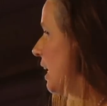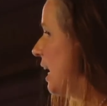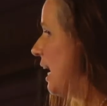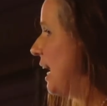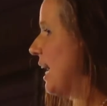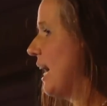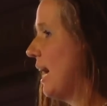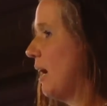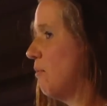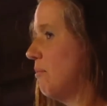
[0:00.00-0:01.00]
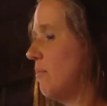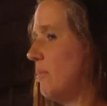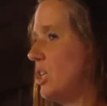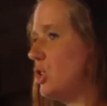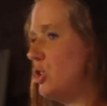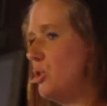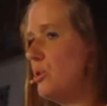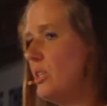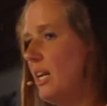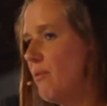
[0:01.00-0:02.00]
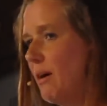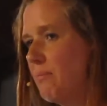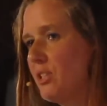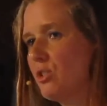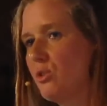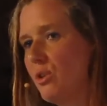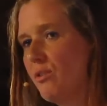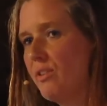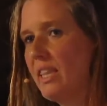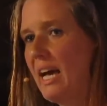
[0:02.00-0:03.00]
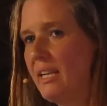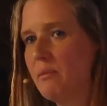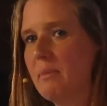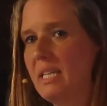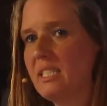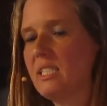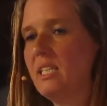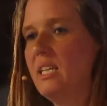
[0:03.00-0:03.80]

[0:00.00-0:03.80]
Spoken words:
I am a student at Ramtha School of Enlightenment.